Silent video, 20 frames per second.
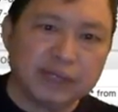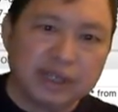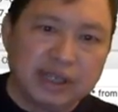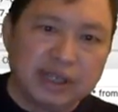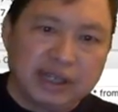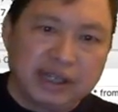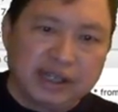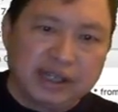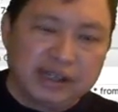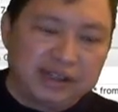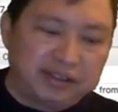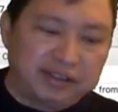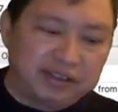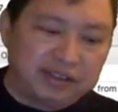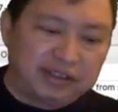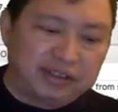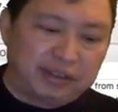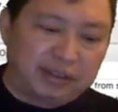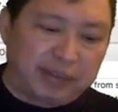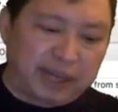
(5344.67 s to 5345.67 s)
This is
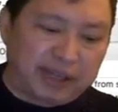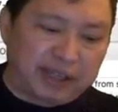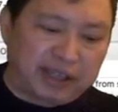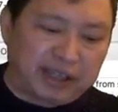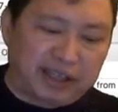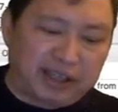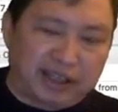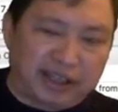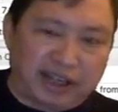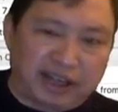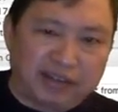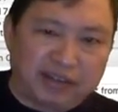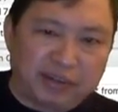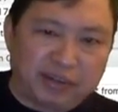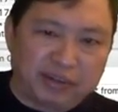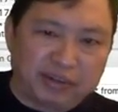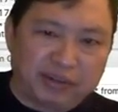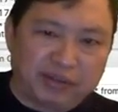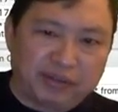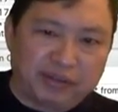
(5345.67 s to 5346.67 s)
the back end.
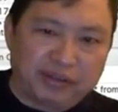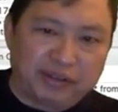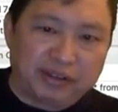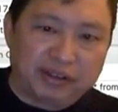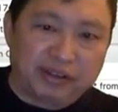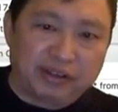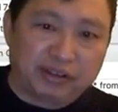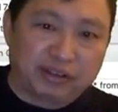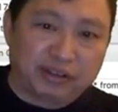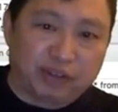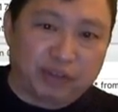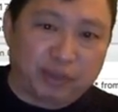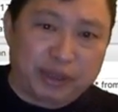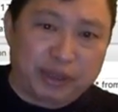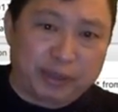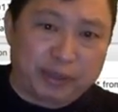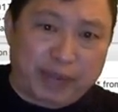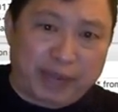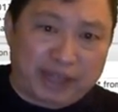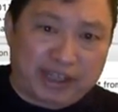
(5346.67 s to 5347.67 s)
iSocial fit there. Just show me the
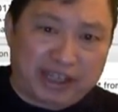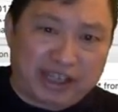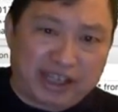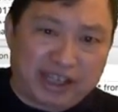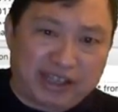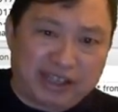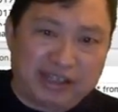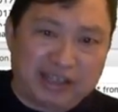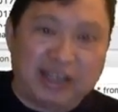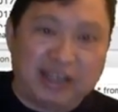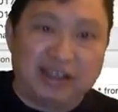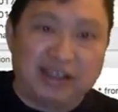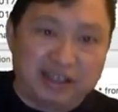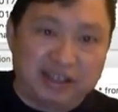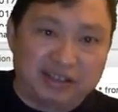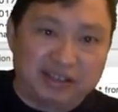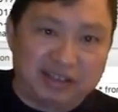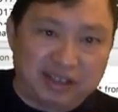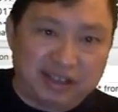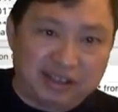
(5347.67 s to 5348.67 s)
back end.
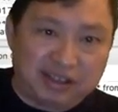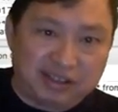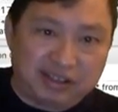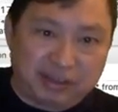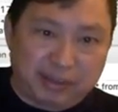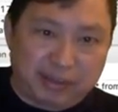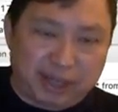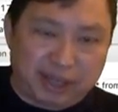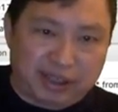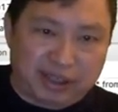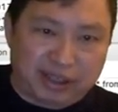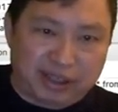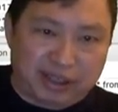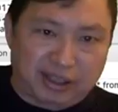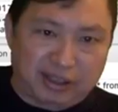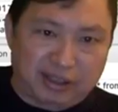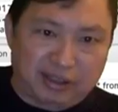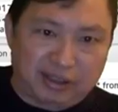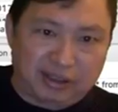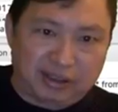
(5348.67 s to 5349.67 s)
This is the back end.
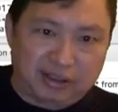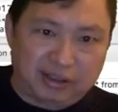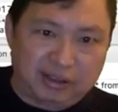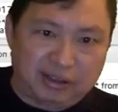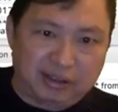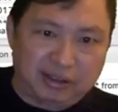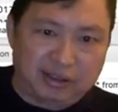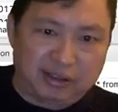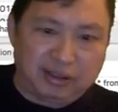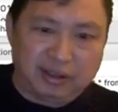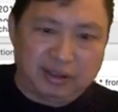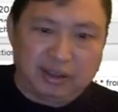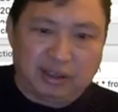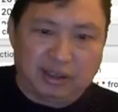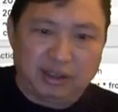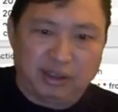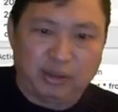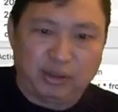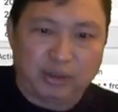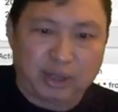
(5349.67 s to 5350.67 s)

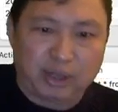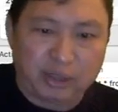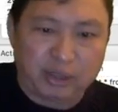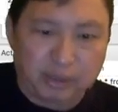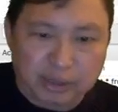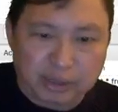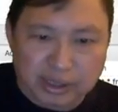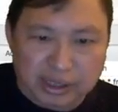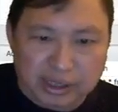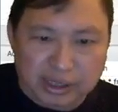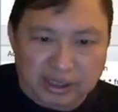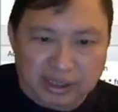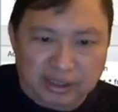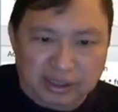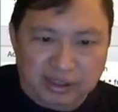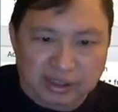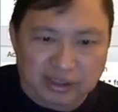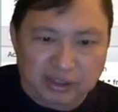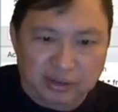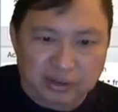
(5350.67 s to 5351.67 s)
You are looking at it.
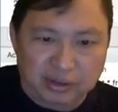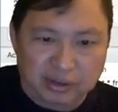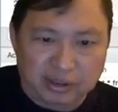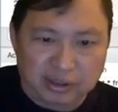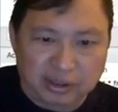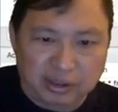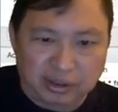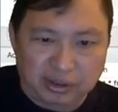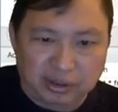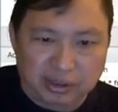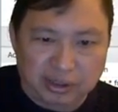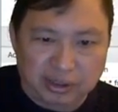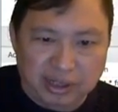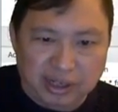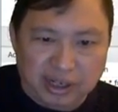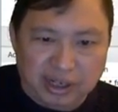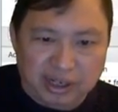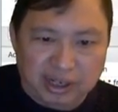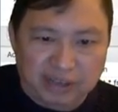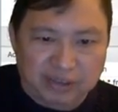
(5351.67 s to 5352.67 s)
Here,
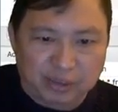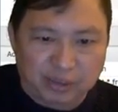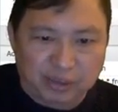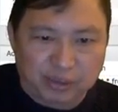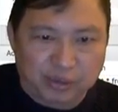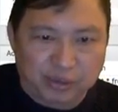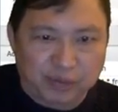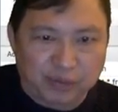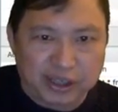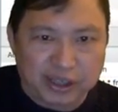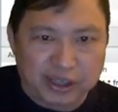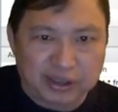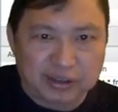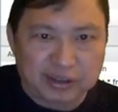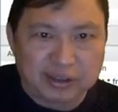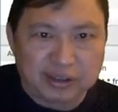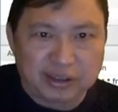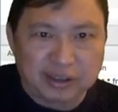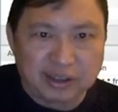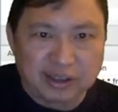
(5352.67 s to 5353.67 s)
iSocial fit.
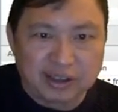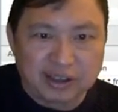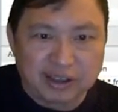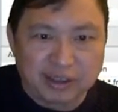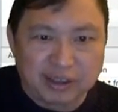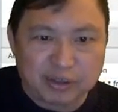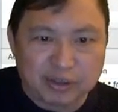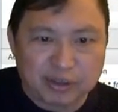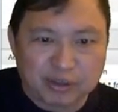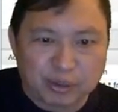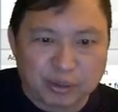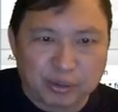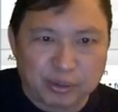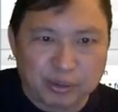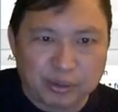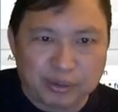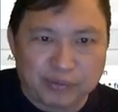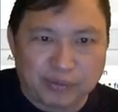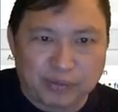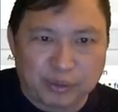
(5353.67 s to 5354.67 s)
Let me show you the
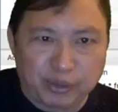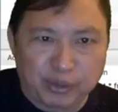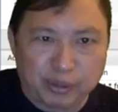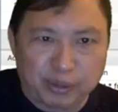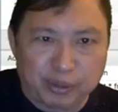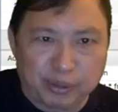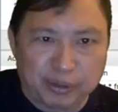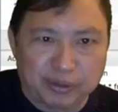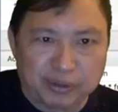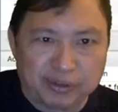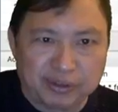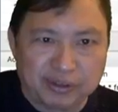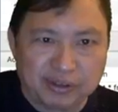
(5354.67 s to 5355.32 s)
phone numbers.